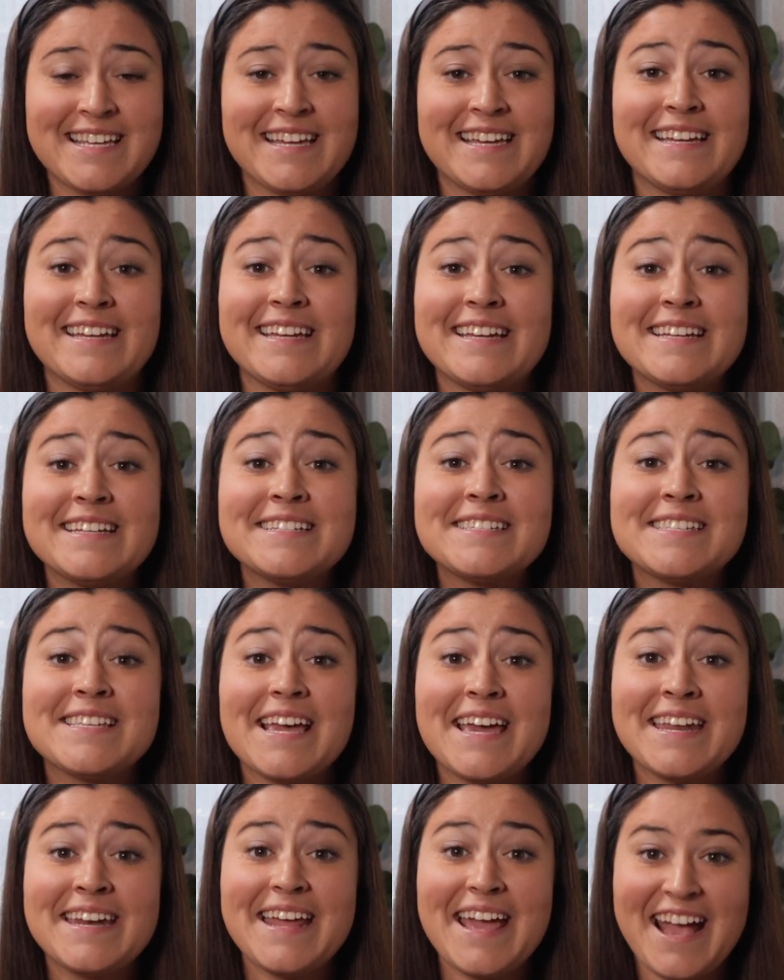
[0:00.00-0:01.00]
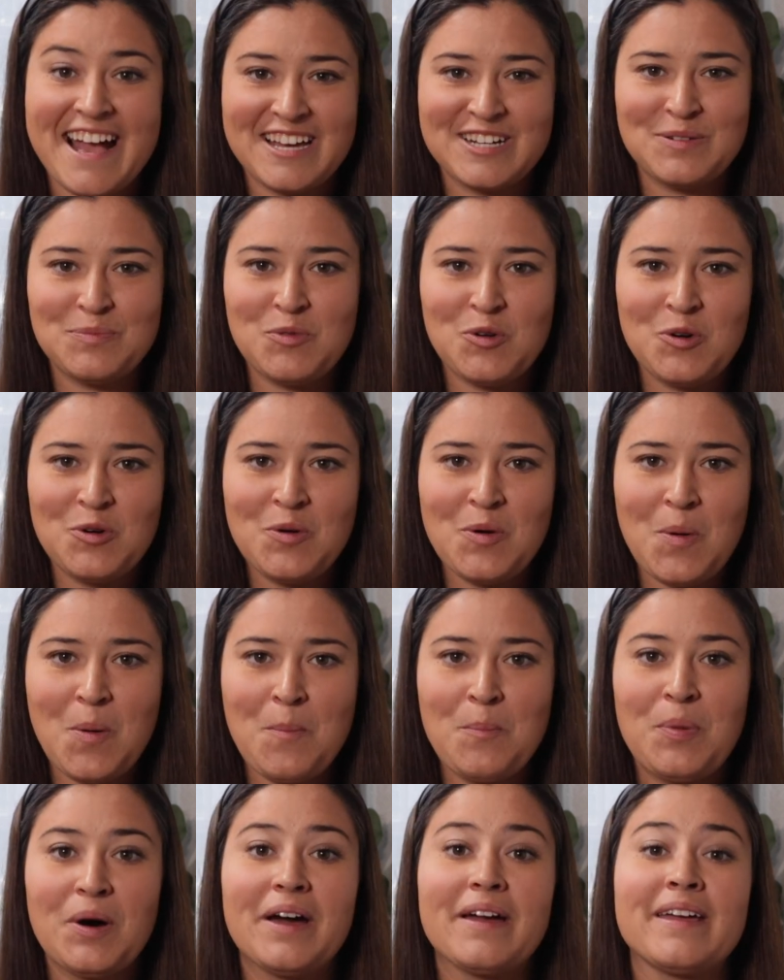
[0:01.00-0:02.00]
It is an animal,
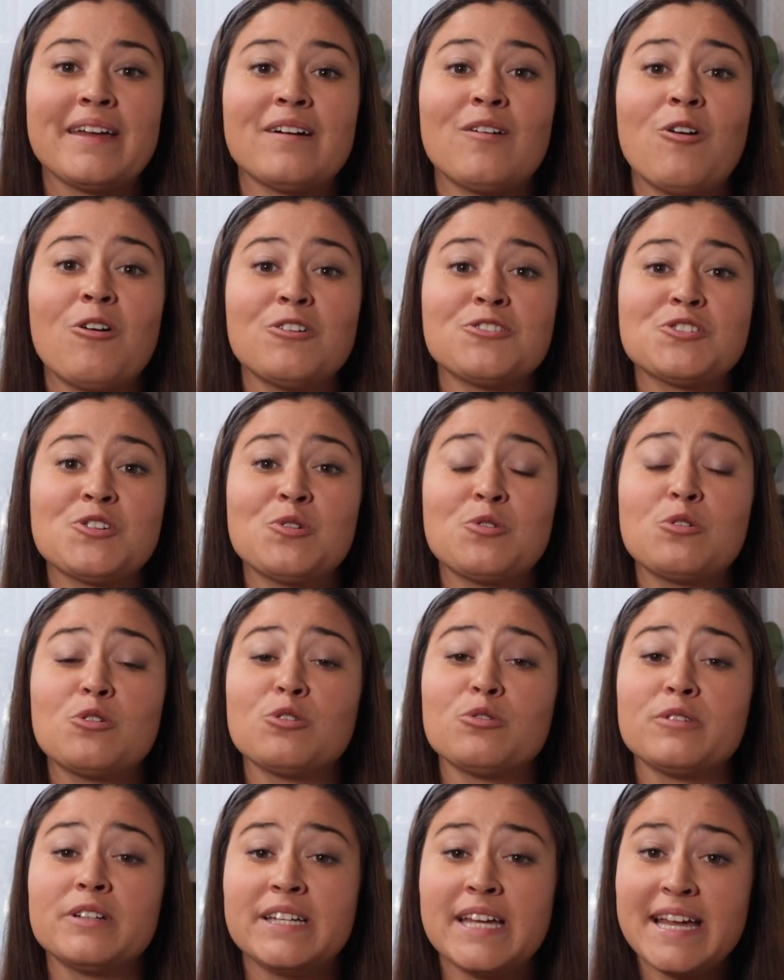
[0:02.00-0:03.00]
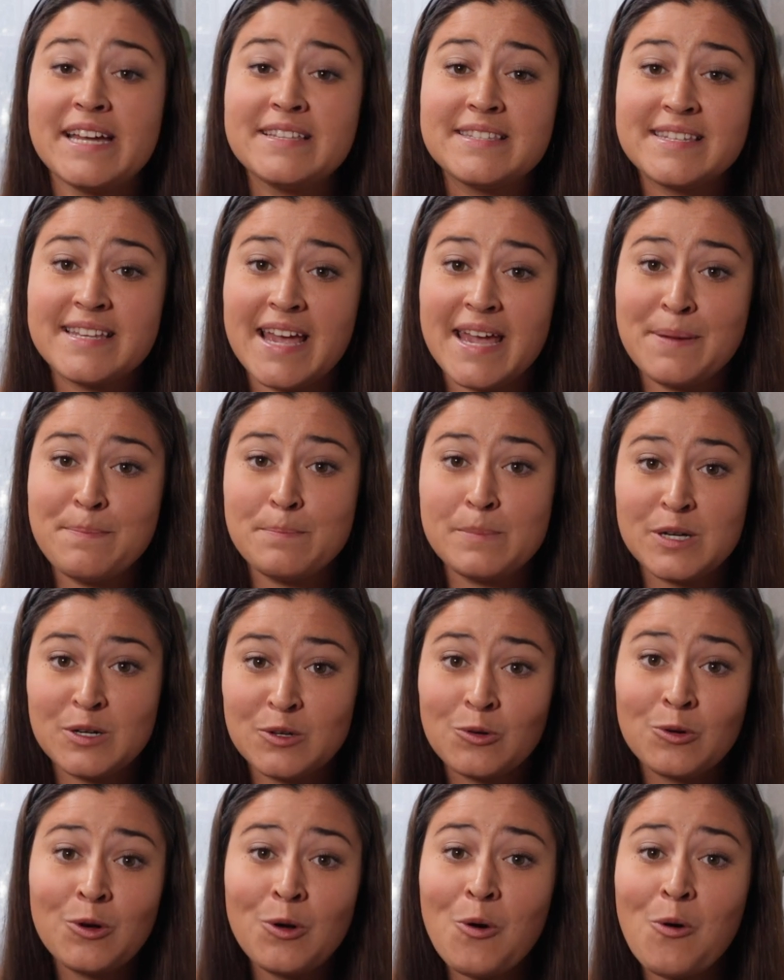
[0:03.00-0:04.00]
but it also creates a
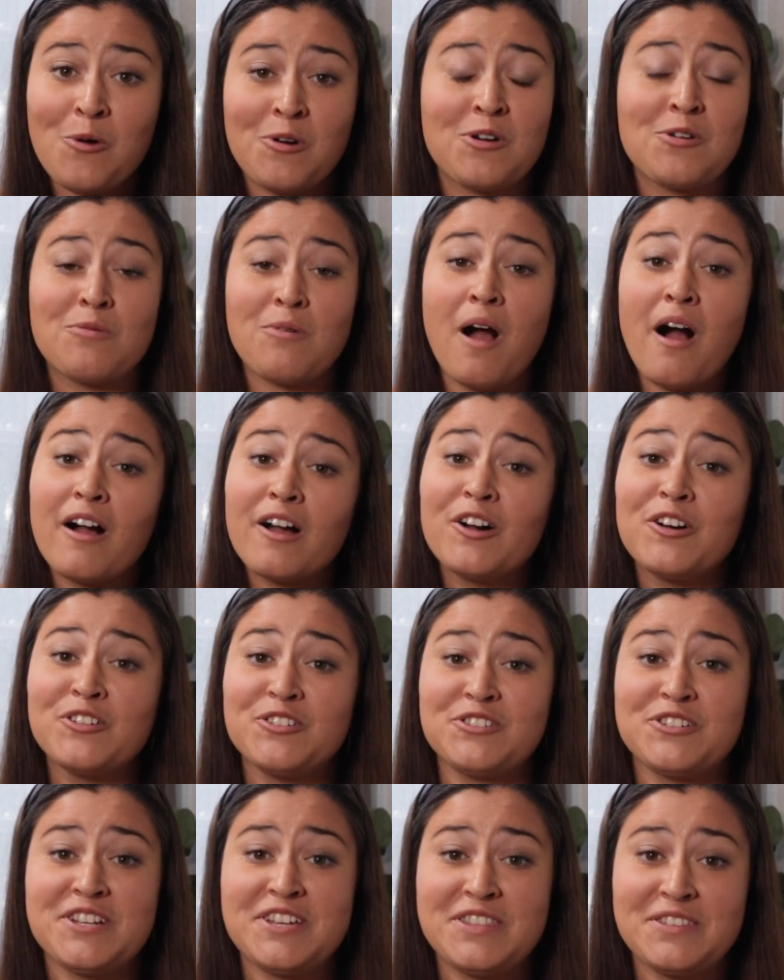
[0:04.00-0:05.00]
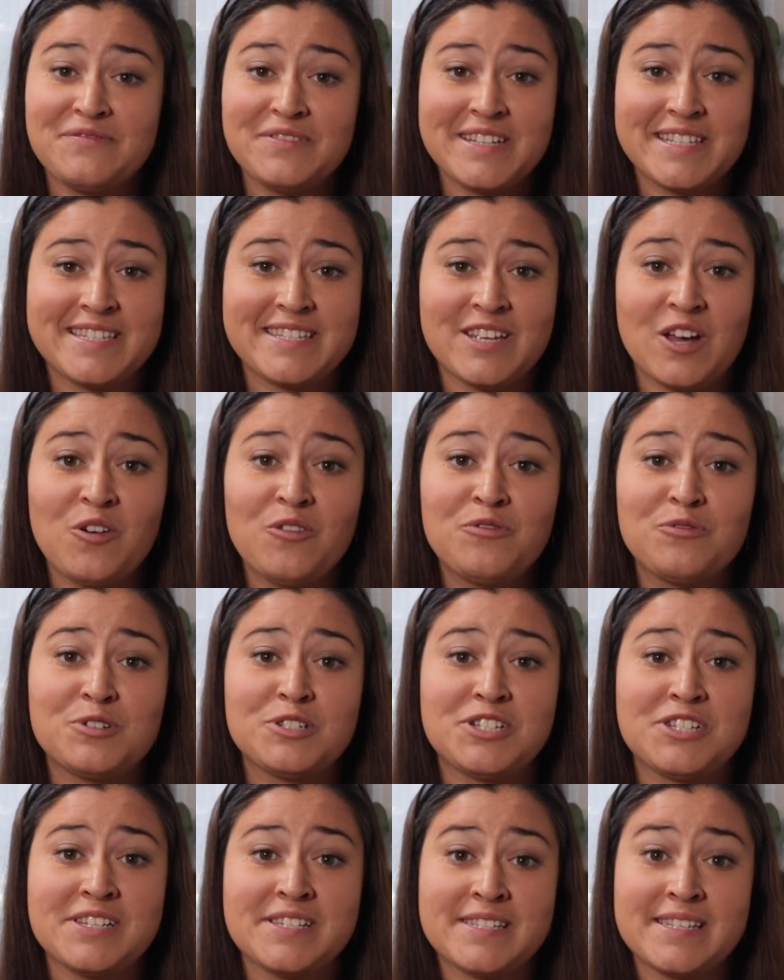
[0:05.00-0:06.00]
mineral or a rock underneath of itself,
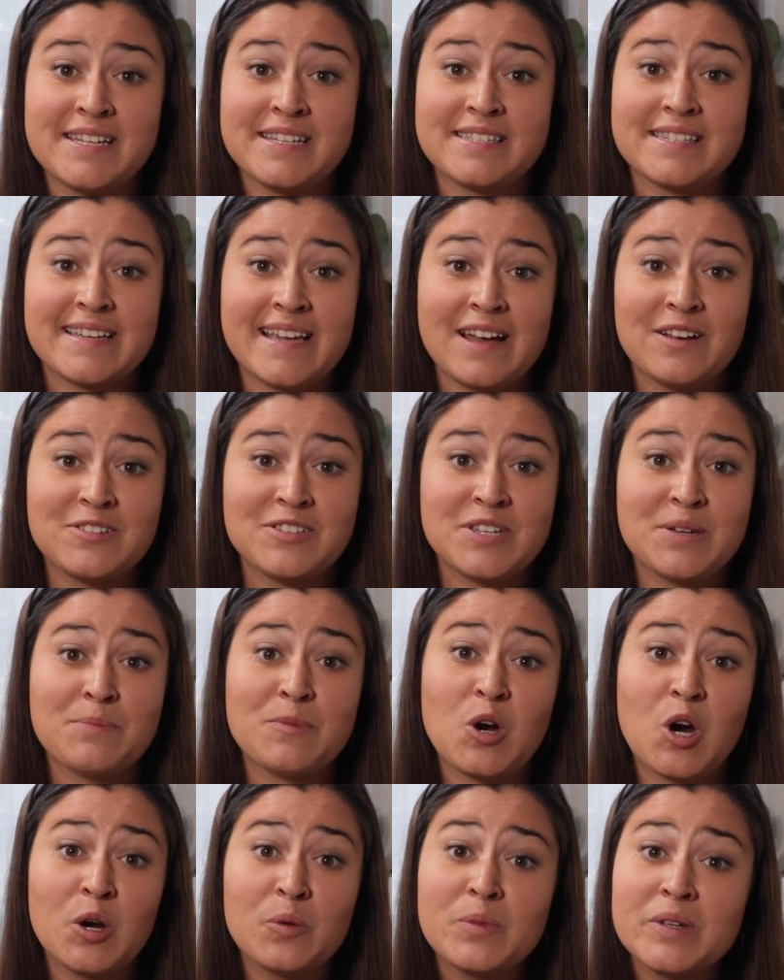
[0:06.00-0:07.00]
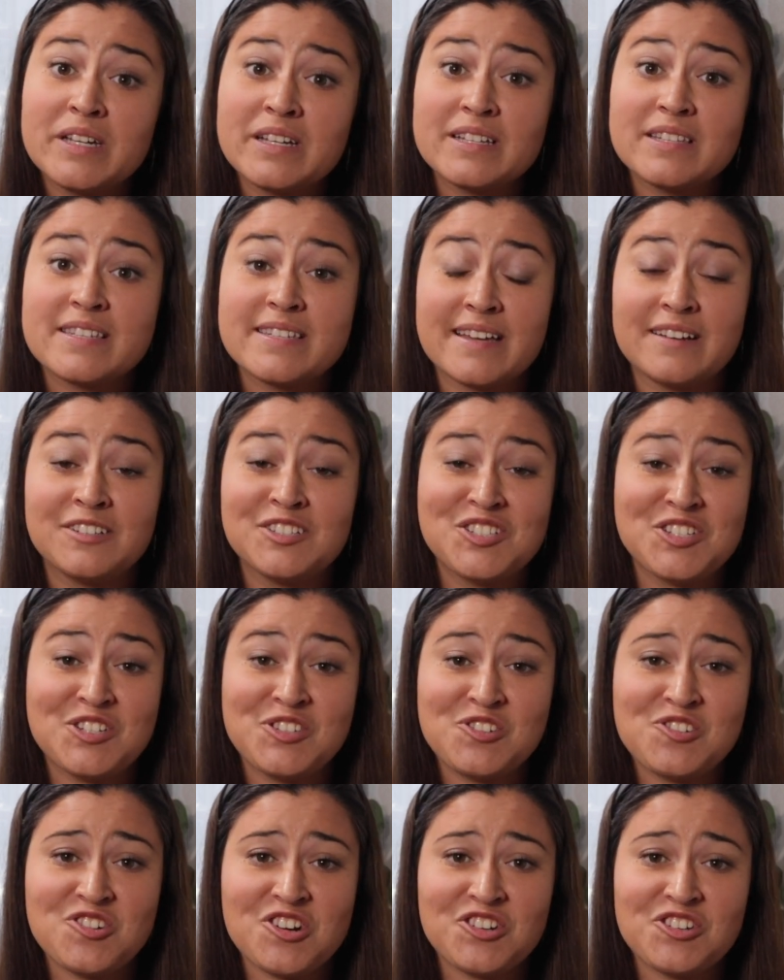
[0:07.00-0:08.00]
which is its calcium carbonate
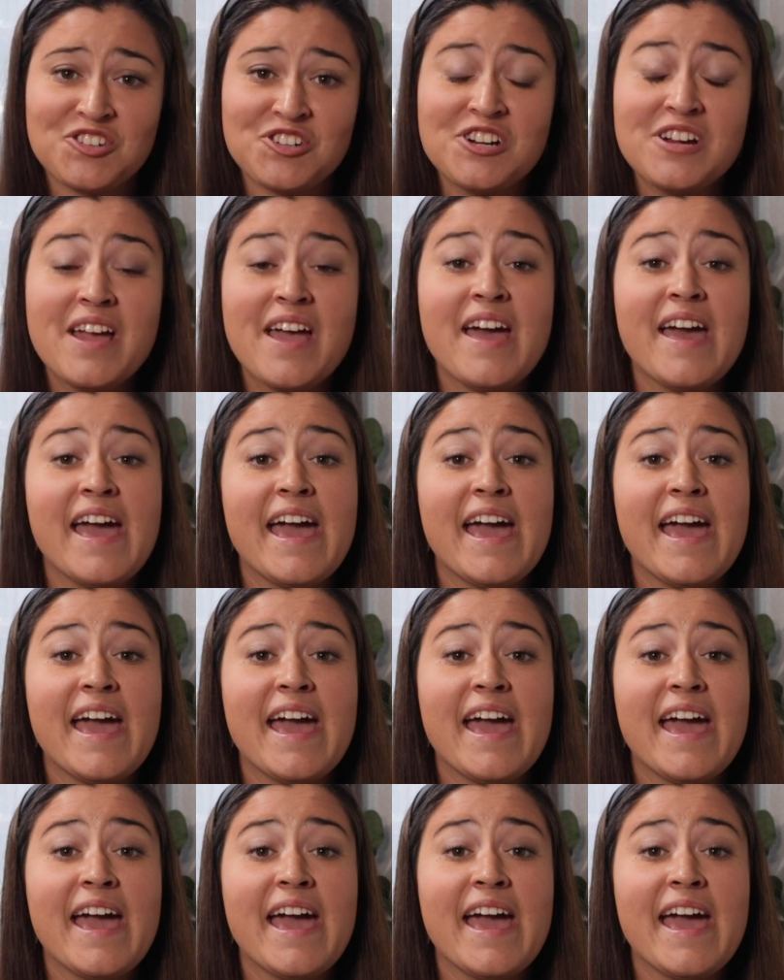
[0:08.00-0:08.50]
skeleton structure,